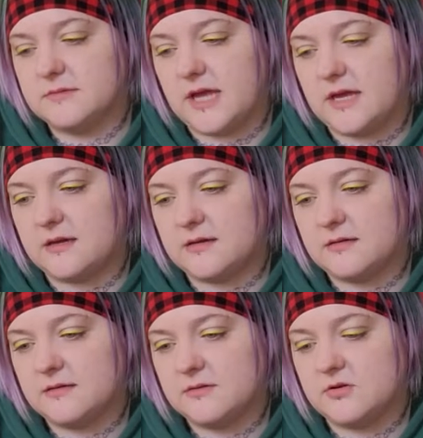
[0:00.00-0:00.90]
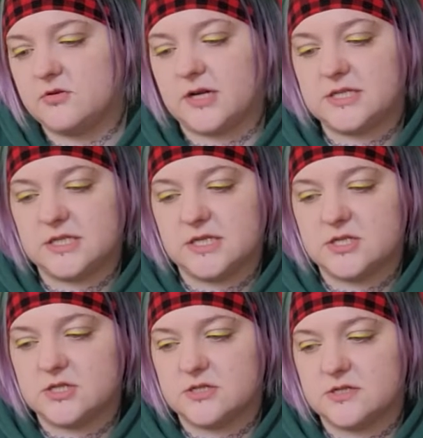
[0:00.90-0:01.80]
like
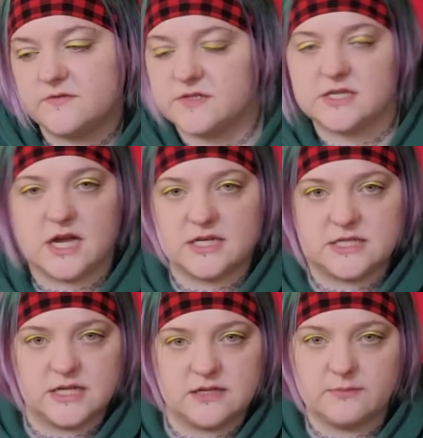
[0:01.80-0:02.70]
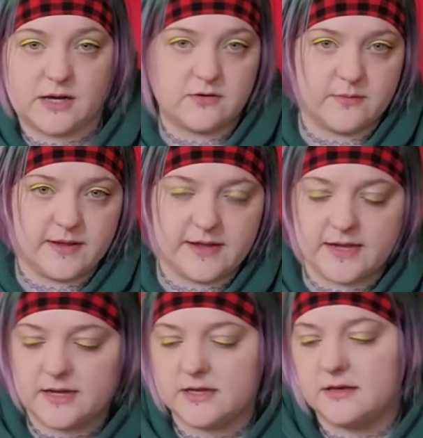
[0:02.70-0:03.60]
congratulations for starting
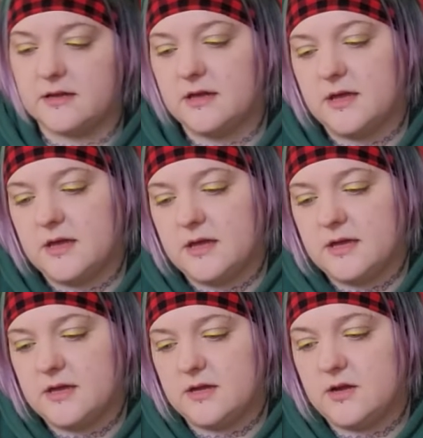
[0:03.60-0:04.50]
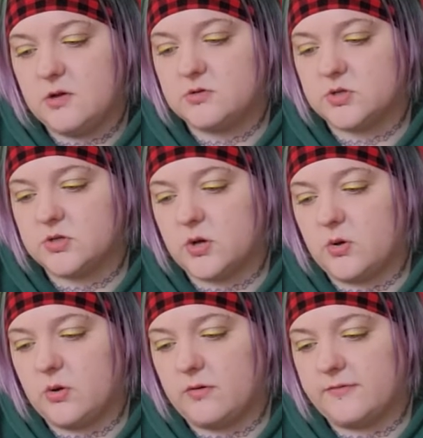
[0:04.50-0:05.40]
macrame, and note on the
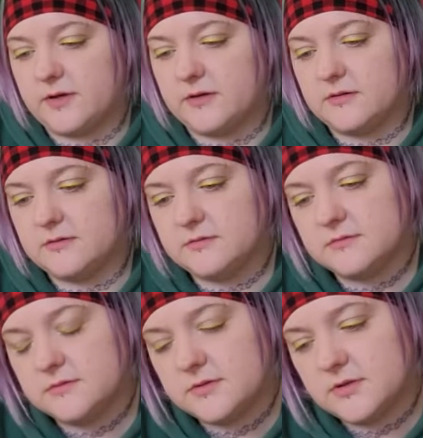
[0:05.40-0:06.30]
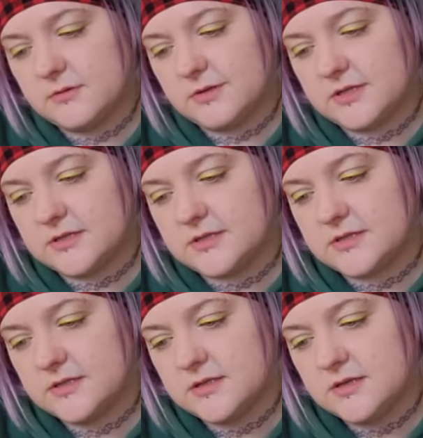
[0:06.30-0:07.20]
author, who is